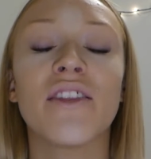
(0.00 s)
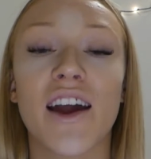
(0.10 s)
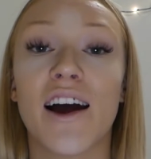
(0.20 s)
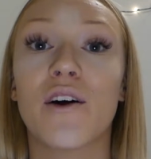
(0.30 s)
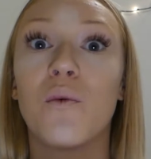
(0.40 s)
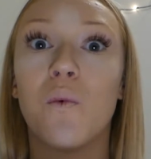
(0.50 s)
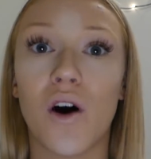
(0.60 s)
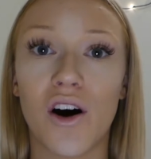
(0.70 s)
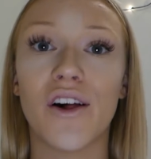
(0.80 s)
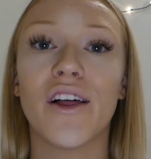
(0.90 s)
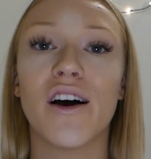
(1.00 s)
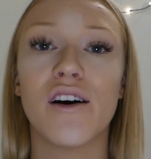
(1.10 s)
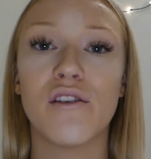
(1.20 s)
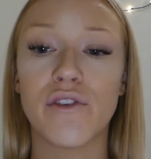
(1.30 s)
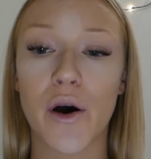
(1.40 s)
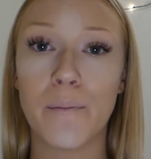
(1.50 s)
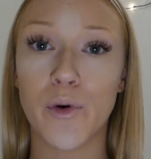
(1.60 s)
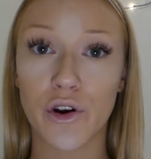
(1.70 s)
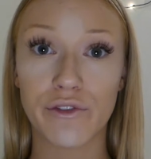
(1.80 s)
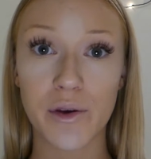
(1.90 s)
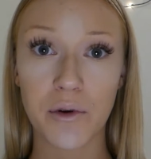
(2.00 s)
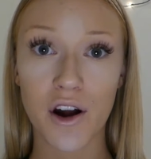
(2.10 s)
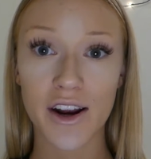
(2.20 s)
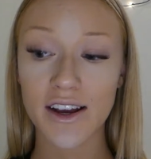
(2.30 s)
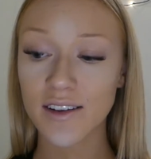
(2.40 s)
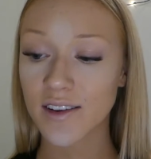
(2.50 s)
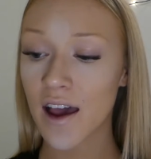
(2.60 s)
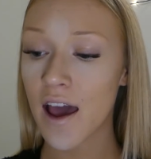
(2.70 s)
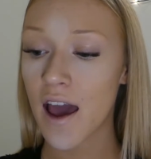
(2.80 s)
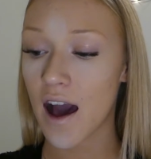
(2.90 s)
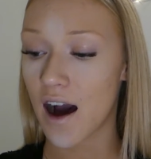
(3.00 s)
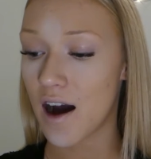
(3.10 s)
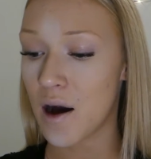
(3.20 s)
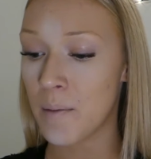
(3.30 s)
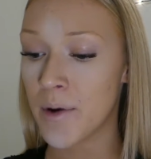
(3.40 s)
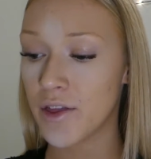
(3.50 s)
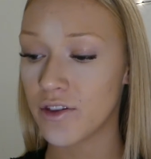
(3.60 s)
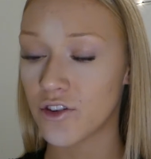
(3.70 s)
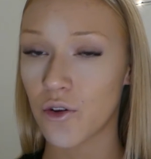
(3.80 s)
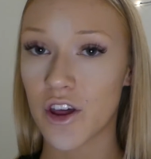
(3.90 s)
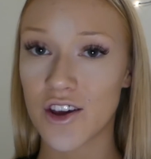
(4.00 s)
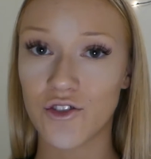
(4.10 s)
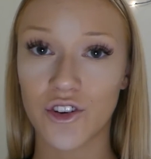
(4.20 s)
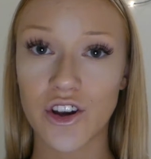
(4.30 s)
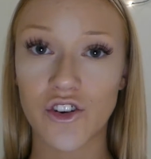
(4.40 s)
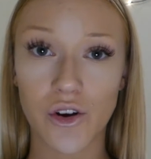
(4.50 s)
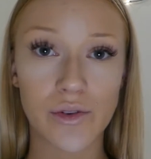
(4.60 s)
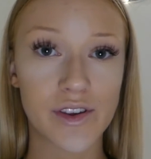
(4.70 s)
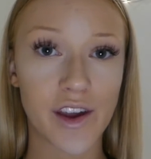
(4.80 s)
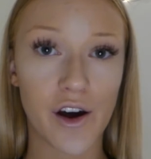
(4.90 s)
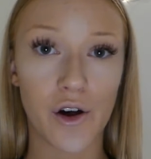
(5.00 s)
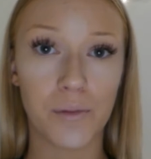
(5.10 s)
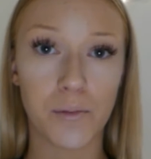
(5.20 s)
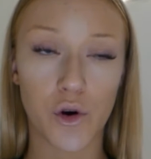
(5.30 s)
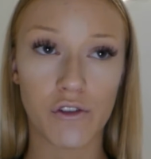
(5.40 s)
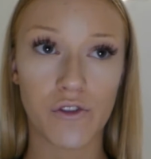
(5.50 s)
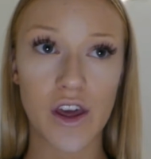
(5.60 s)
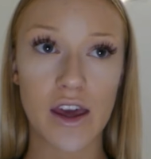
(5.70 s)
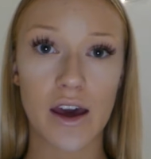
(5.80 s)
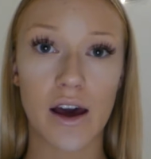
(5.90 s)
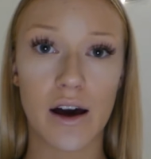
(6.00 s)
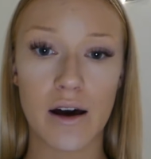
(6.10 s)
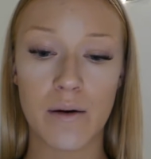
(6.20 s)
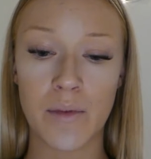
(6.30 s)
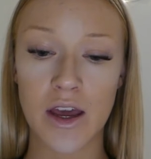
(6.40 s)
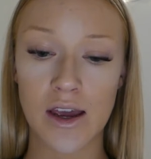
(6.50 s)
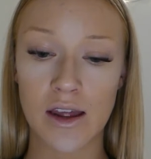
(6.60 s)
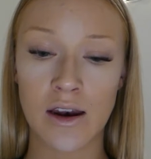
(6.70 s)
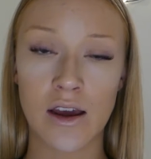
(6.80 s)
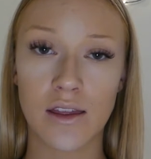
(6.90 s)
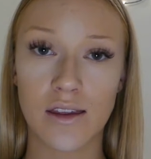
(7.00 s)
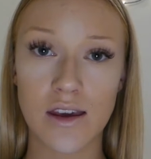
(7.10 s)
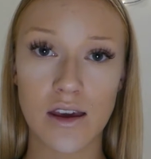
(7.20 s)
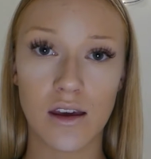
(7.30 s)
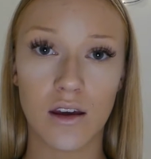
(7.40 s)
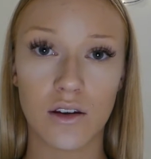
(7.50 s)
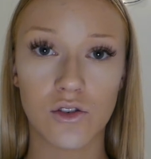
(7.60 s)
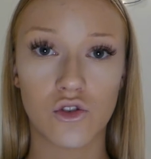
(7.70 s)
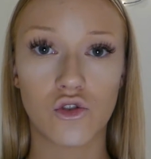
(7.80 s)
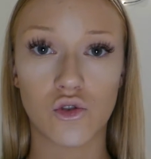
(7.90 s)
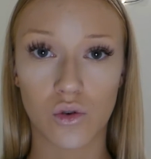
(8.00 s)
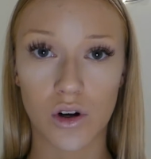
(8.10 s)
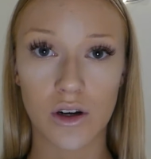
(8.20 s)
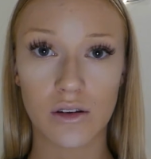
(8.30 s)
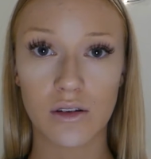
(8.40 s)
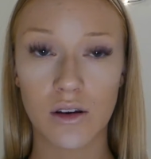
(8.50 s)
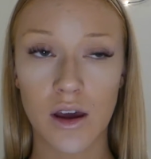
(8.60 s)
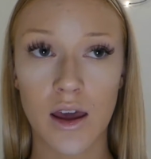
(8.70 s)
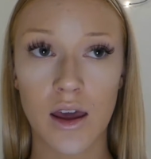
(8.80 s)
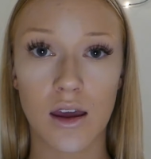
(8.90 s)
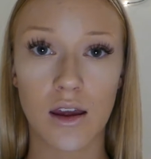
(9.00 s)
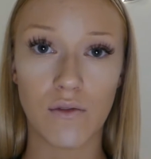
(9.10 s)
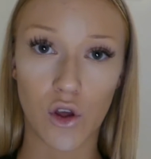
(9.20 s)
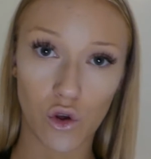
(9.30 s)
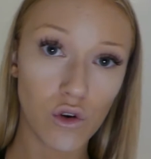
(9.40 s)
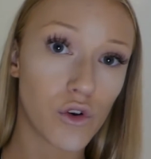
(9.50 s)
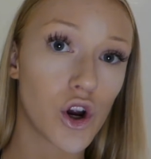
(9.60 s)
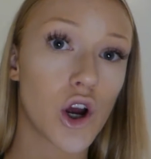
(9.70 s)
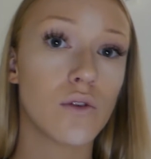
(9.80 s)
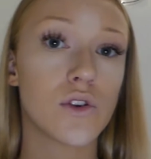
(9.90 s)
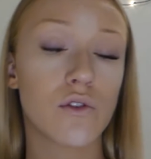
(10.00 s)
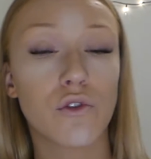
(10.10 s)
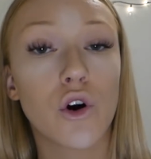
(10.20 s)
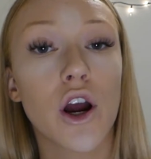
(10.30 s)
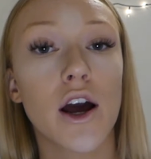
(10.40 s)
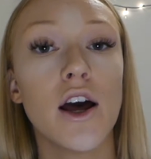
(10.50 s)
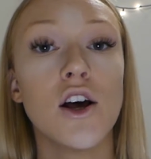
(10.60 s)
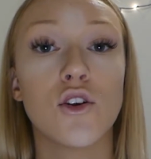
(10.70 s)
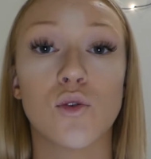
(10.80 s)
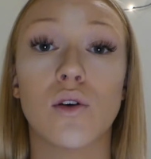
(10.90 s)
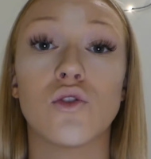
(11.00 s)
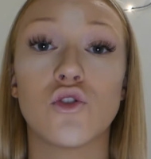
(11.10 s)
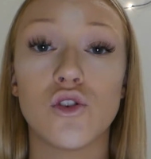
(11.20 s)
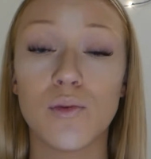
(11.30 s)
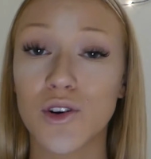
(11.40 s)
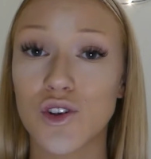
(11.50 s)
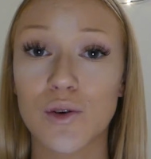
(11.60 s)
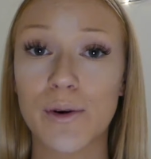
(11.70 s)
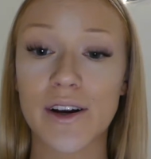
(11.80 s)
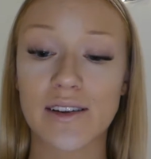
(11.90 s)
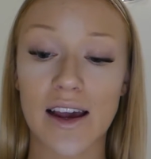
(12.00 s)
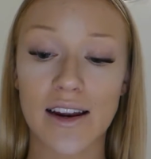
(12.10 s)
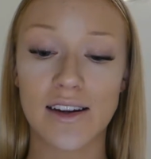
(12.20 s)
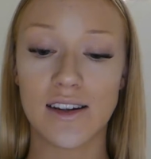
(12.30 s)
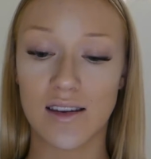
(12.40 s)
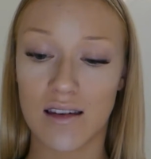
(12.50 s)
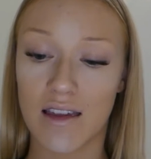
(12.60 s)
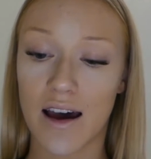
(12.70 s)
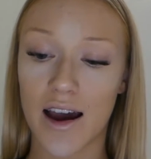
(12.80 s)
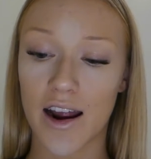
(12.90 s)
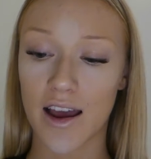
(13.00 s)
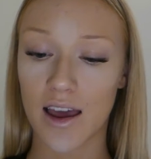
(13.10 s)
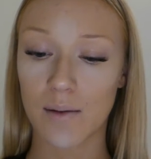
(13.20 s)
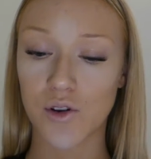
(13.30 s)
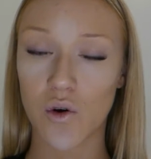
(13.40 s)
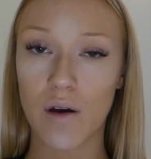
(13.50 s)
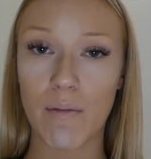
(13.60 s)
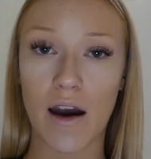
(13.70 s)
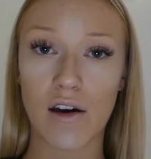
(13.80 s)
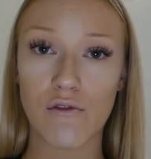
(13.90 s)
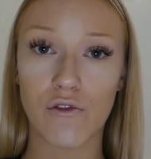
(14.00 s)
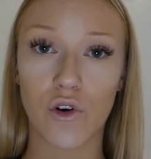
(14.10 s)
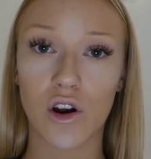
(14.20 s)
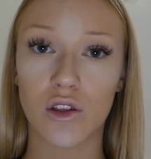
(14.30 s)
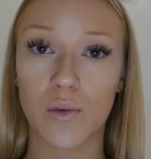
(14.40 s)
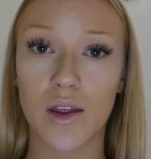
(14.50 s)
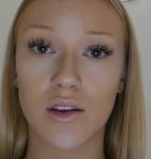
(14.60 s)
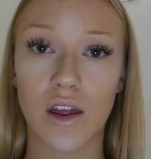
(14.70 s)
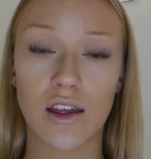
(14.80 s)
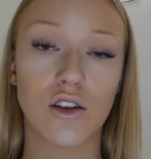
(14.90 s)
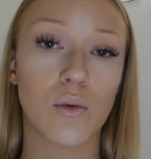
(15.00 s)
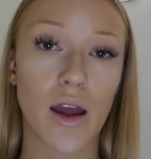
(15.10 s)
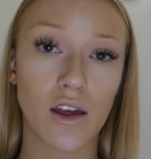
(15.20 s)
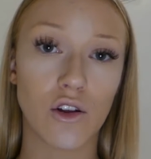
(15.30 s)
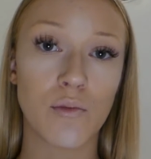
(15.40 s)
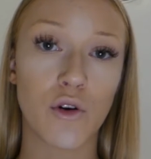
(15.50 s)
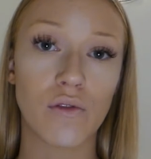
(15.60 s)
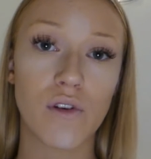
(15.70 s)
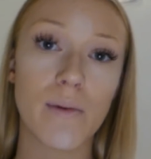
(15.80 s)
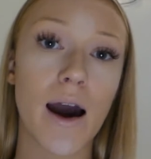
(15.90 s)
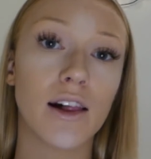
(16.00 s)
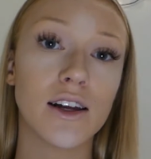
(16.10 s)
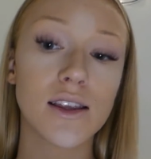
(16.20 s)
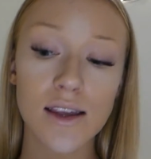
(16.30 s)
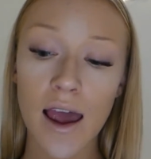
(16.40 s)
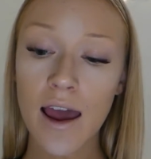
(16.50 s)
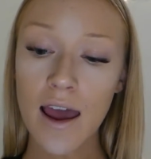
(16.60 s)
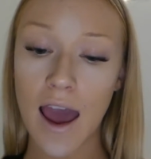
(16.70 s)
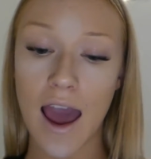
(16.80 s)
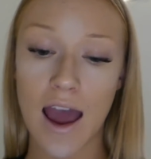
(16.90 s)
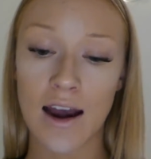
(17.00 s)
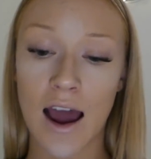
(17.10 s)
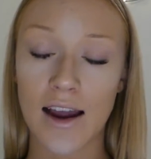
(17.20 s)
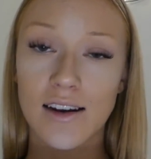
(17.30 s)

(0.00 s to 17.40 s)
they had a wall of Morphe products. So they usually don't sell Morphe in the stores in Vancouver of Sephora, so I was super excited to see that. I kept going back and forth with like the regular Morphe palettes, and I